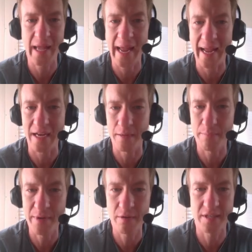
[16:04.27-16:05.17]
and
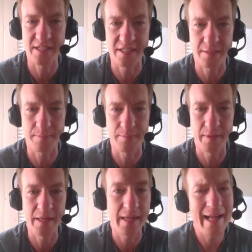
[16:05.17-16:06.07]
empiricism,
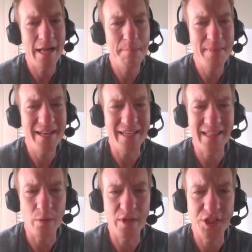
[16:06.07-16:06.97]

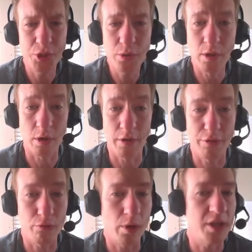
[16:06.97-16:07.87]
admitting that we do learn
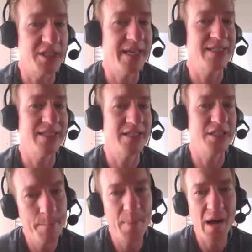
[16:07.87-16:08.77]
through our
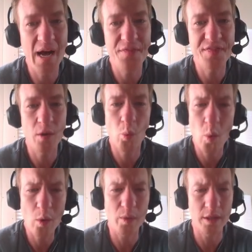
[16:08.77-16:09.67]
senses, but that
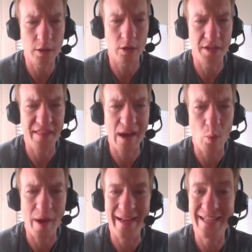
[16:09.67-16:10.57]
what we learn in
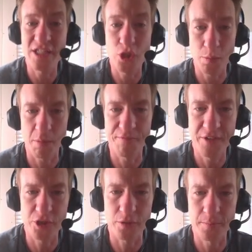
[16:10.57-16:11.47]
that way is
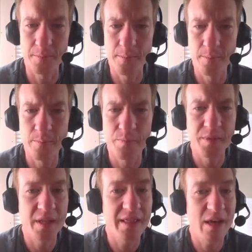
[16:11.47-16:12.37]
superficial,
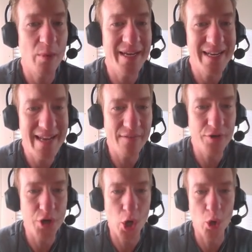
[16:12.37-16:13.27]
that we can
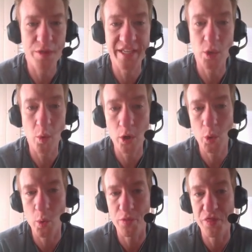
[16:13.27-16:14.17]
never know the
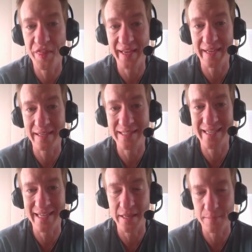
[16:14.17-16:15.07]
quote-unquote
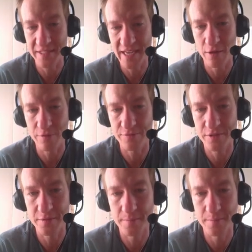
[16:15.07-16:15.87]
things in themselves.